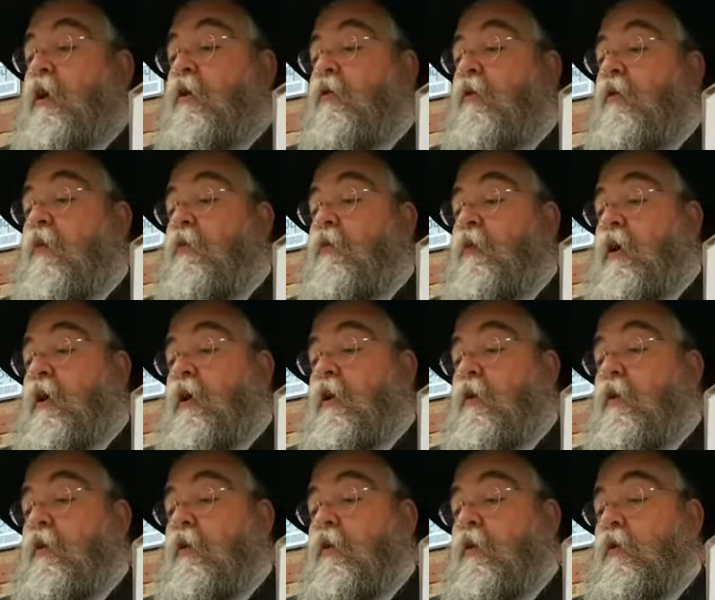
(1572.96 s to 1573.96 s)
So the
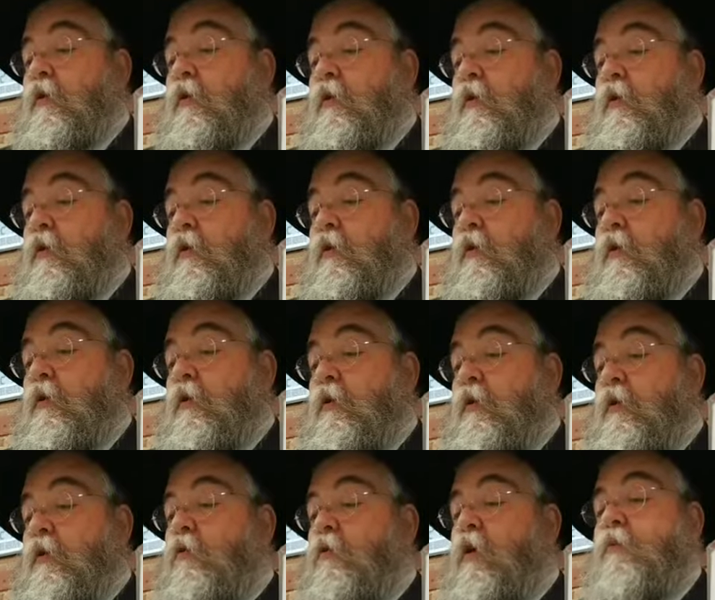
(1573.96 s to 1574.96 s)
Tzemach Tzedek,
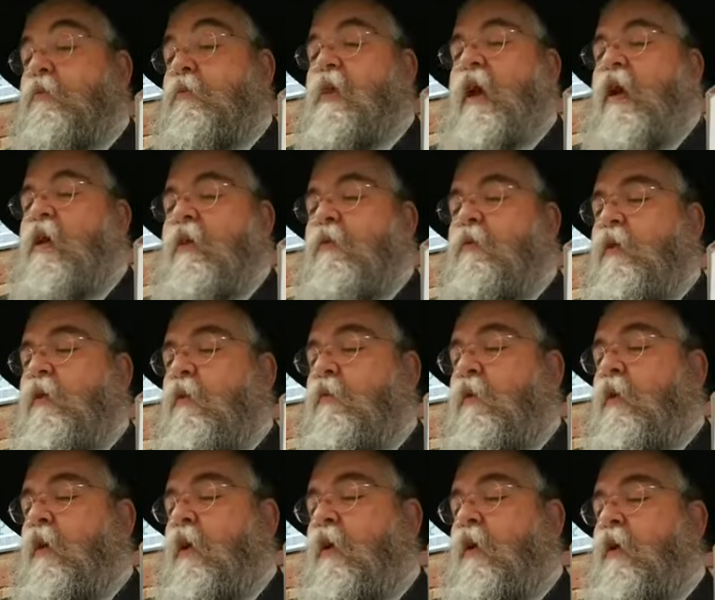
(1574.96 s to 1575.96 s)
no,
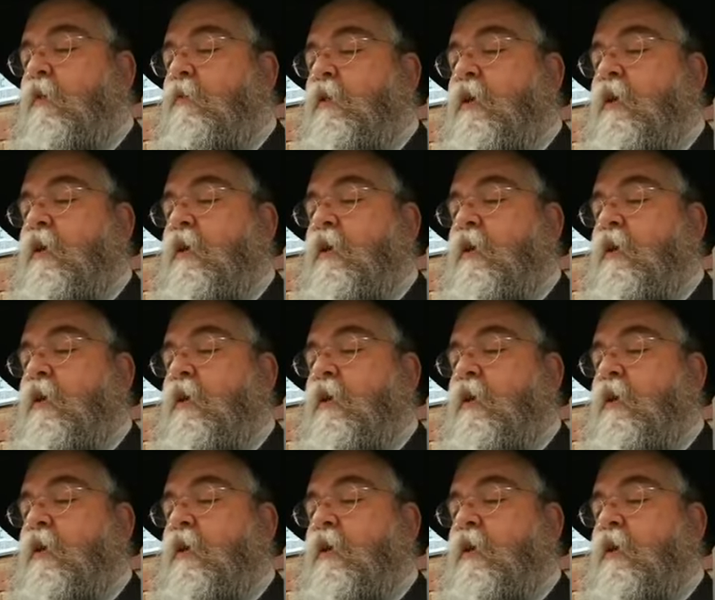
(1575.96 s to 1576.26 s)
I'm sorry,